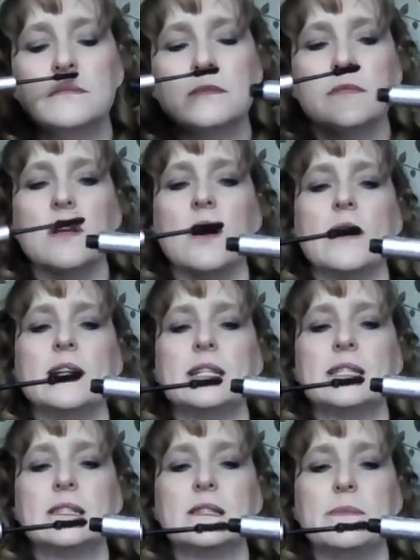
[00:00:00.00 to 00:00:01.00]
No, it
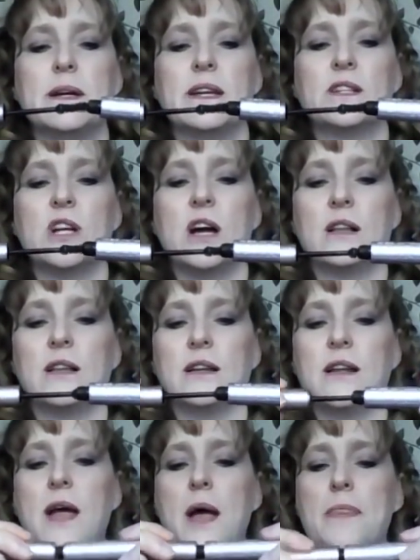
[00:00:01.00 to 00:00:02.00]
doesn't smell like
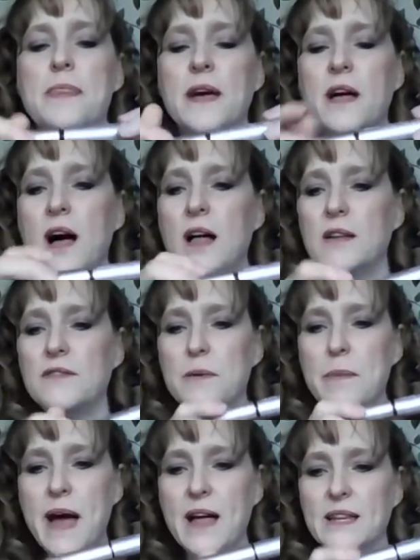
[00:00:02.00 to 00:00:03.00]
chocolate. They'll, all of the
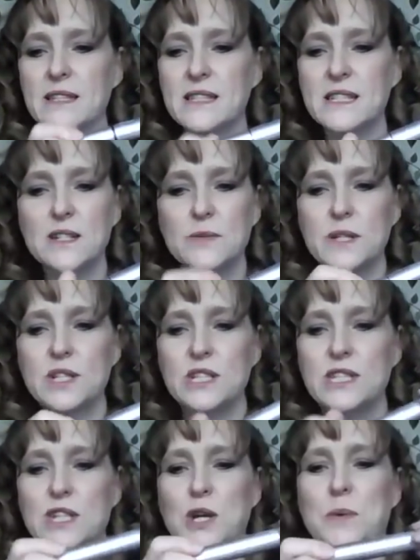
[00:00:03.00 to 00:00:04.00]
palettes do, which
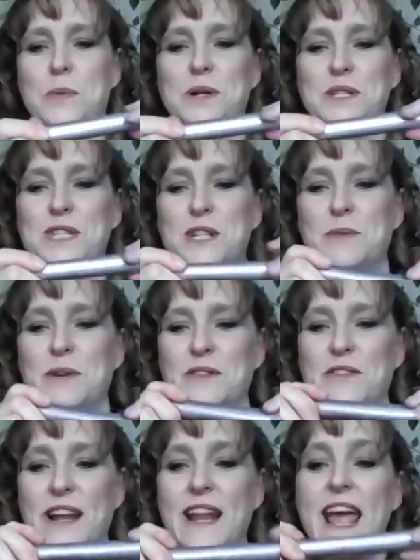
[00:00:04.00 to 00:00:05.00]
is super, super
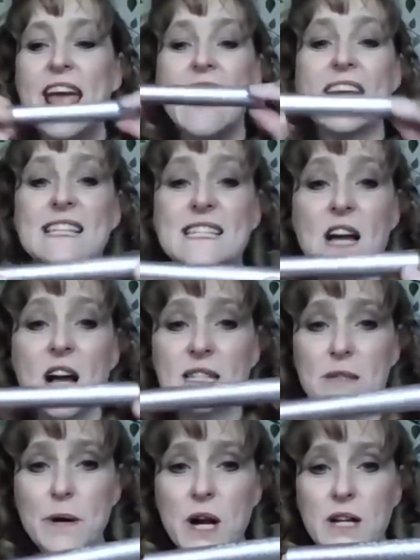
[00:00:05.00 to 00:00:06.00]
fun. It's not
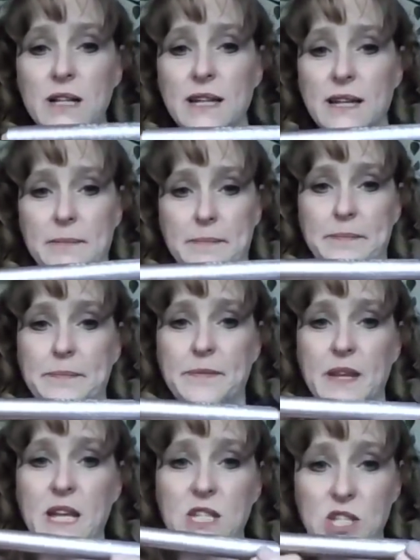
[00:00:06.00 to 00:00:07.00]
sparkly.
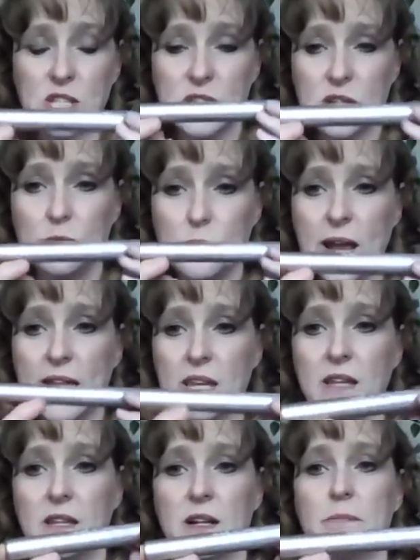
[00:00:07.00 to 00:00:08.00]
It's just their
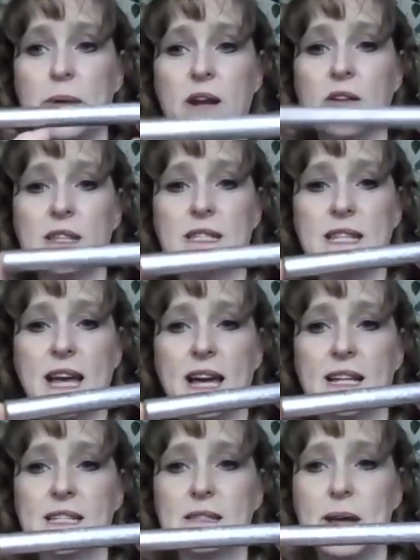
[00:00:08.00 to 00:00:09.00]
regular Better Than
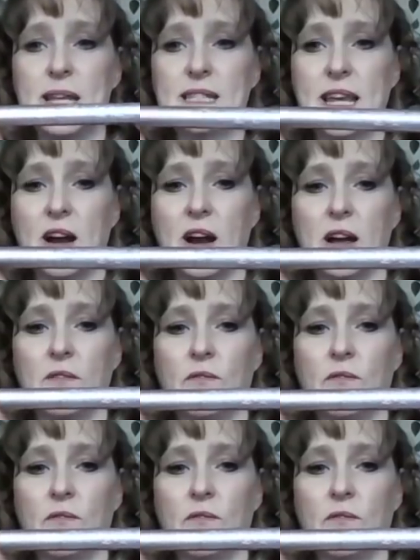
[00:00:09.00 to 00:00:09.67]
Sex mascara.